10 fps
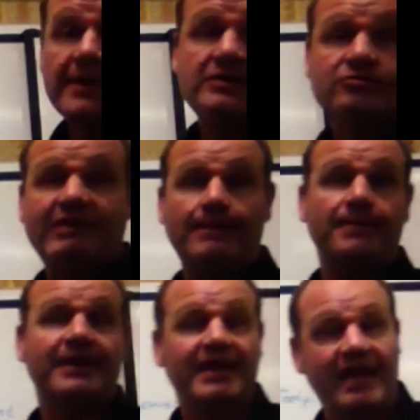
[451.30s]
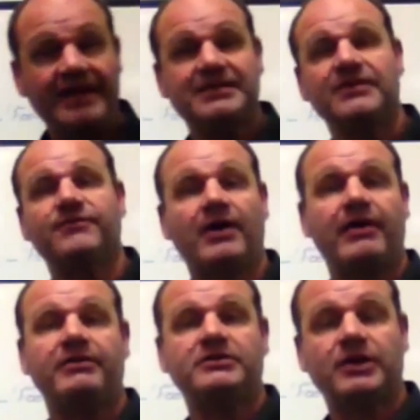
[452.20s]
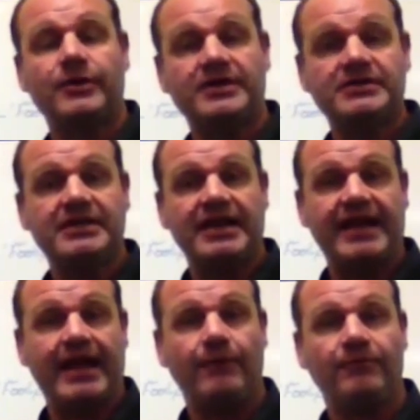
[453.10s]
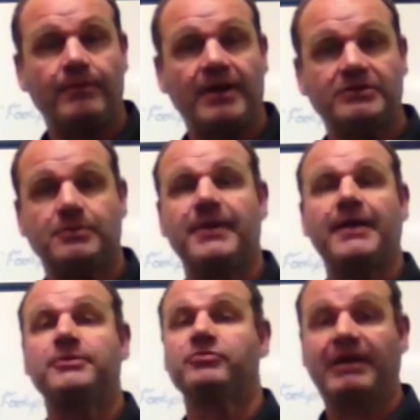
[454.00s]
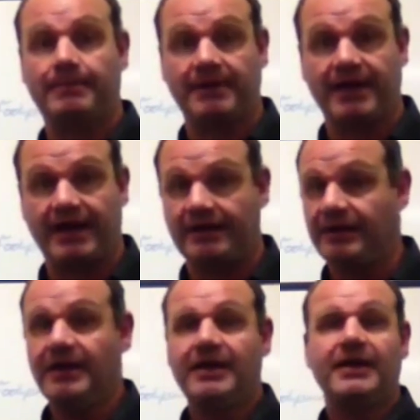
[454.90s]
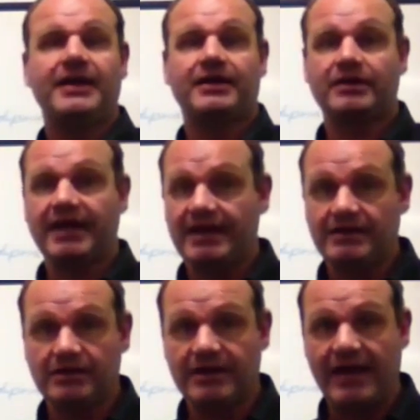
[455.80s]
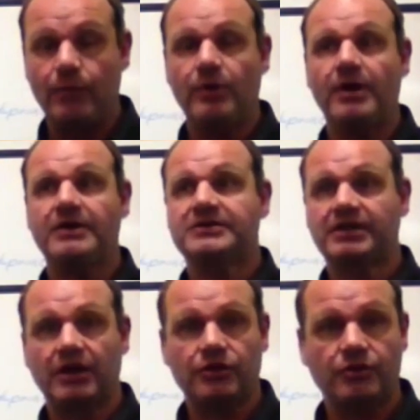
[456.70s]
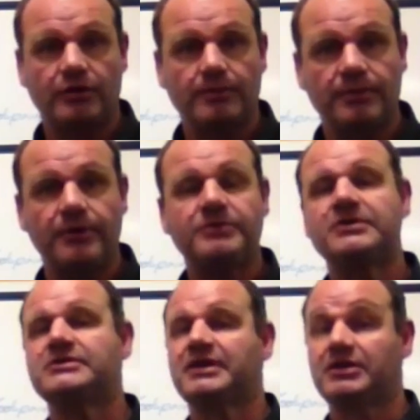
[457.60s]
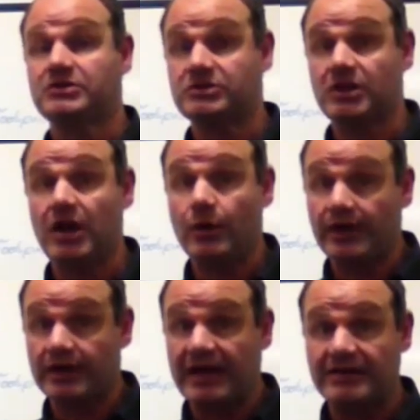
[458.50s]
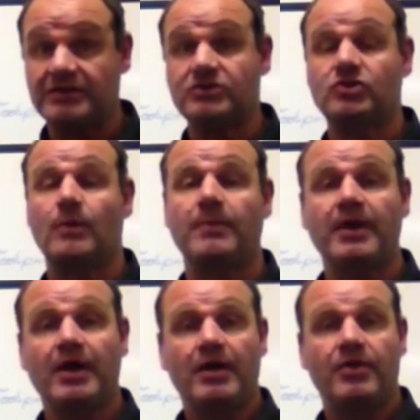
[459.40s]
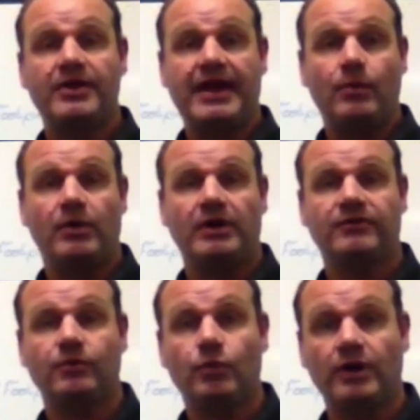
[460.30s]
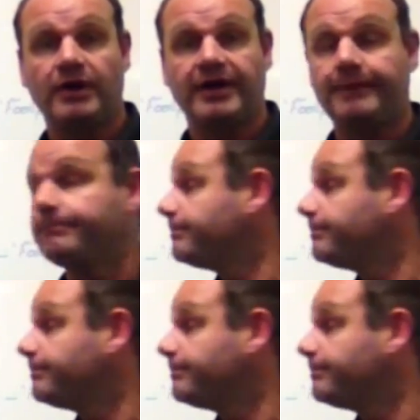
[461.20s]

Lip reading: is a replicating virus, so it doesn't need any help from us to be able to replicate. It can get into the networks, it can go through the computers, it can actually stop the networks from working.